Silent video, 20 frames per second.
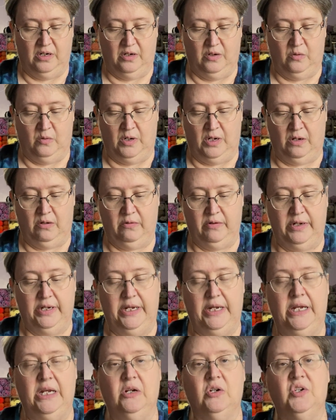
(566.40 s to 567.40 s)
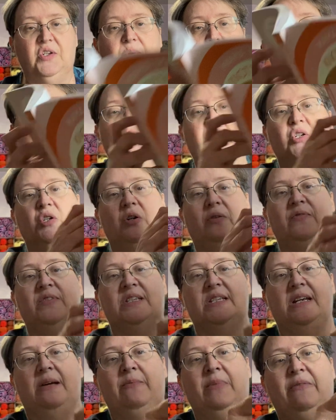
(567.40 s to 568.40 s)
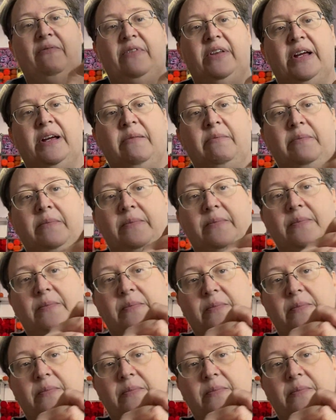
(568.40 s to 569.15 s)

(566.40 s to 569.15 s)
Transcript: Well, here's a picture of some of them.